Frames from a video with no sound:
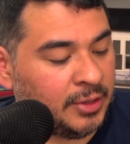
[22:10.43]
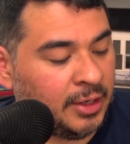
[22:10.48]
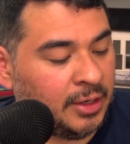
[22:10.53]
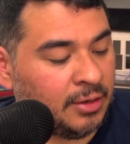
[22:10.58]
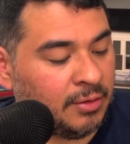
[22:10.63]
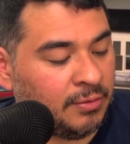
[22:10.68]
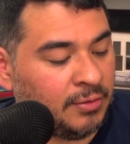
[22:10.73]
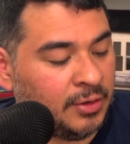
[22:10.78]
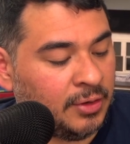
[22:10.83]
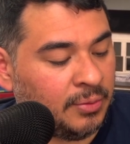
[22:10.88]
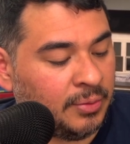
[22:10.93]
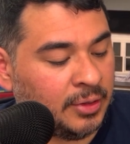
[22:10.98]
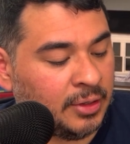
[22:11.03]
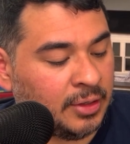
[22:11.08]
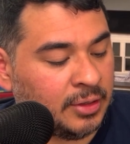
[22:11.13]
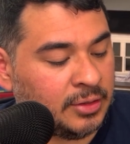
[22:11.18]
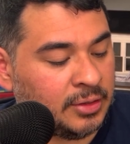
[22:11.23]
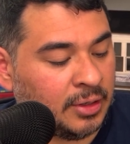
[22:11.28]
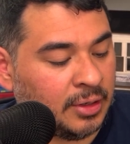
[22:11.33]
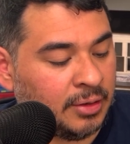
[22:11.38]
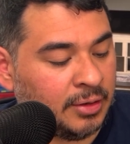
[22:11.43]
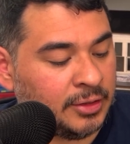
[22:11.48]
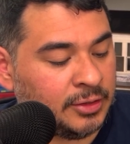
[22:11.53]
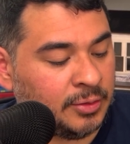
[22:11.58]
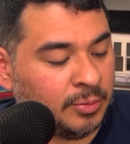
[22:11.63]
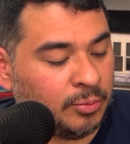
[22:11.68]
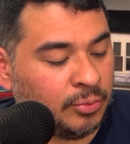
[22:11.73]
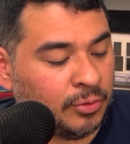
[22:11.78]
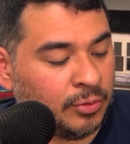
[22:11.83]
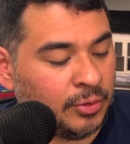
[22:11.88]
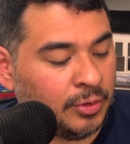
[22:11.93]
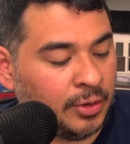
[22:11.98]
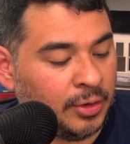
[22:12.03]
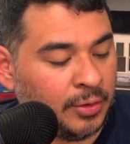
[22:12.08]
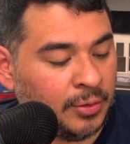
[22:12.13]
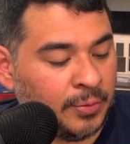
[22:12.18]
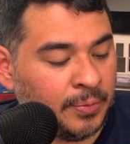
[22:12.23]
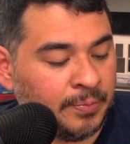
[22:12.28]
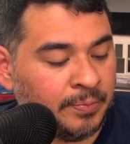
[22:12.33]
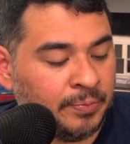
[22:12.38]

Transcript: interview with guitarist Bruno.